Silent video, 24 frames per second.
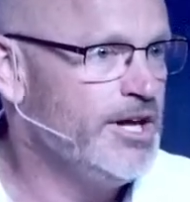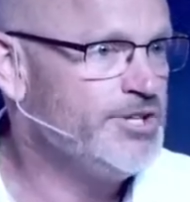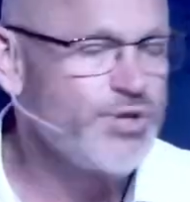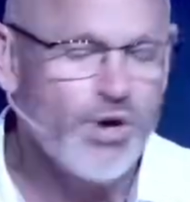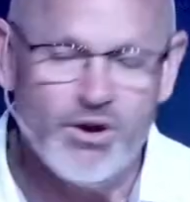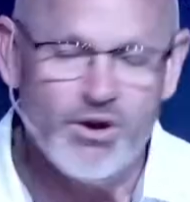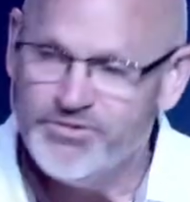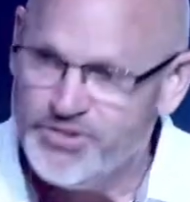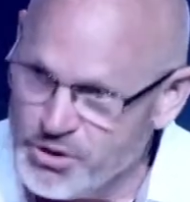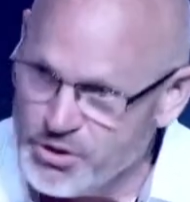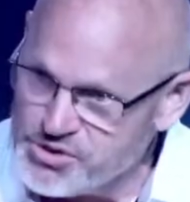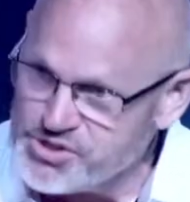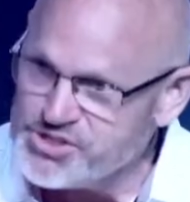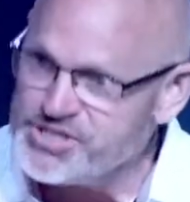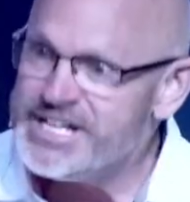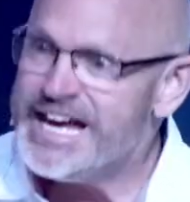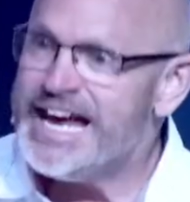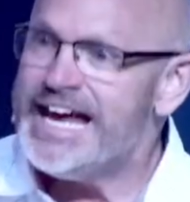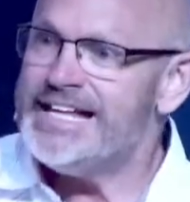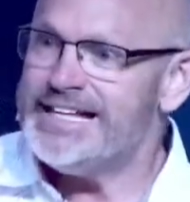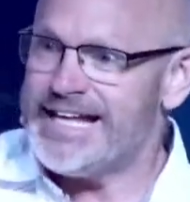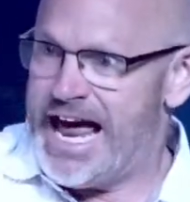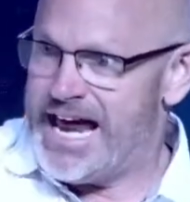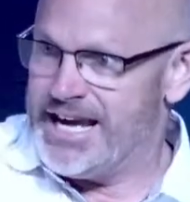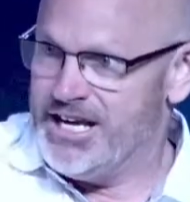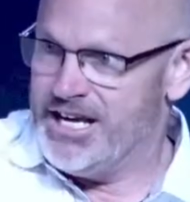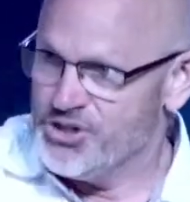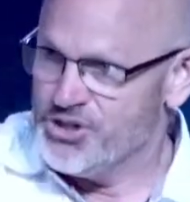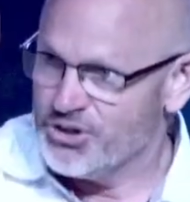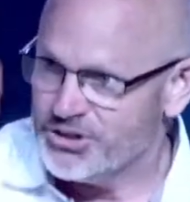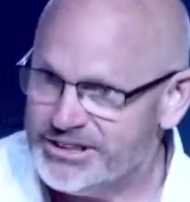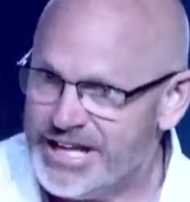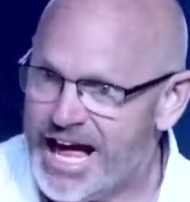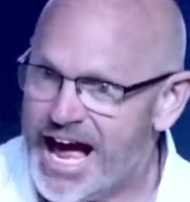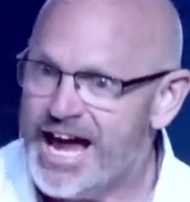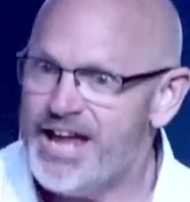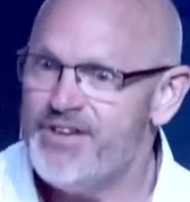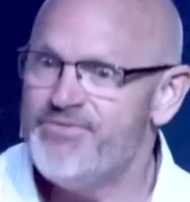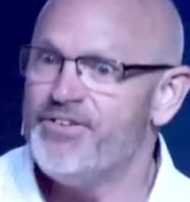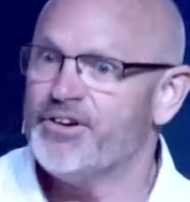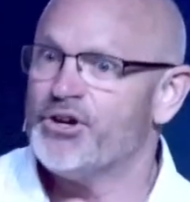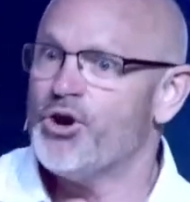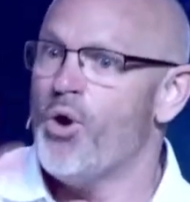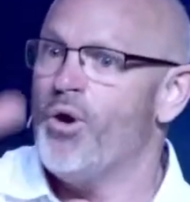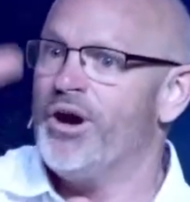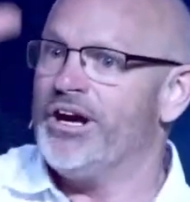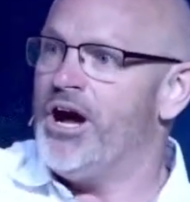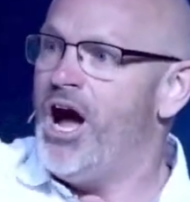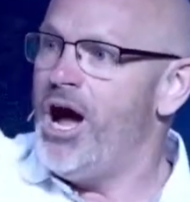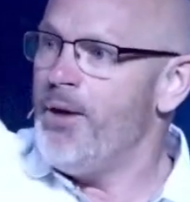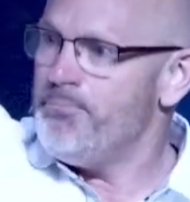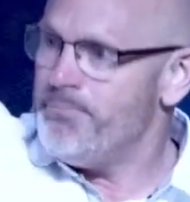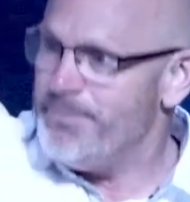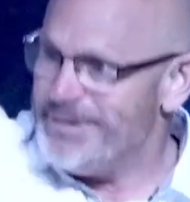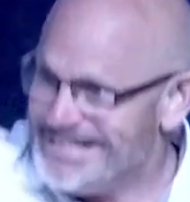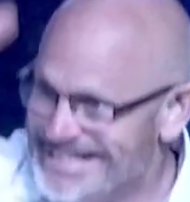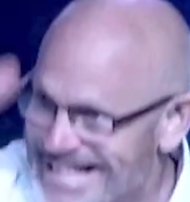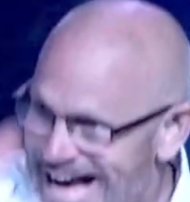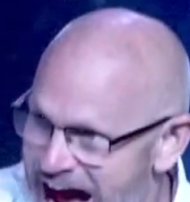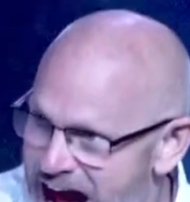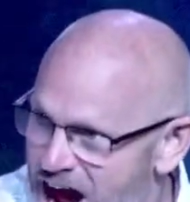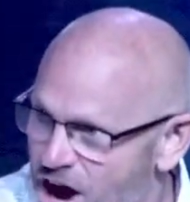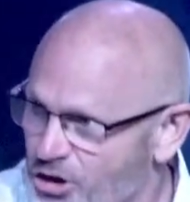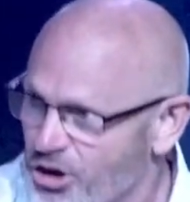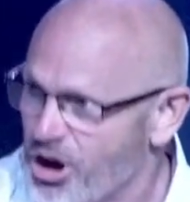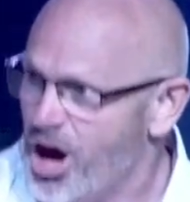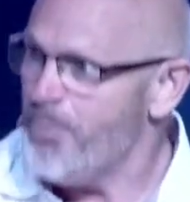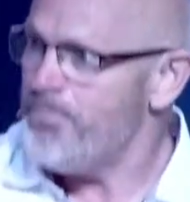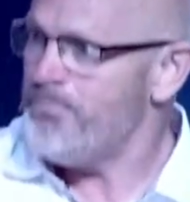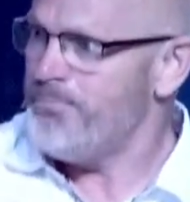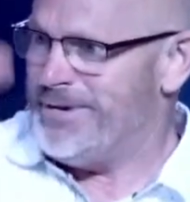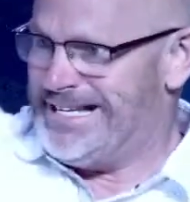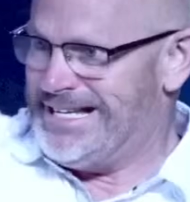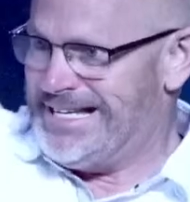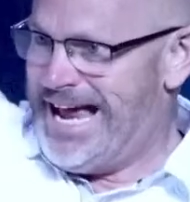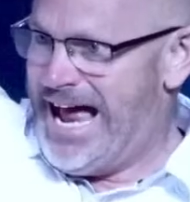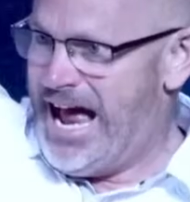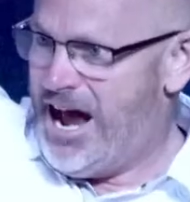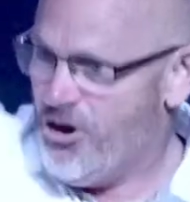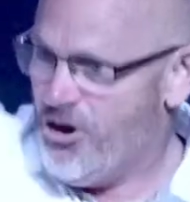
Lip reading: And so if you see that in your life, it going up and down, up and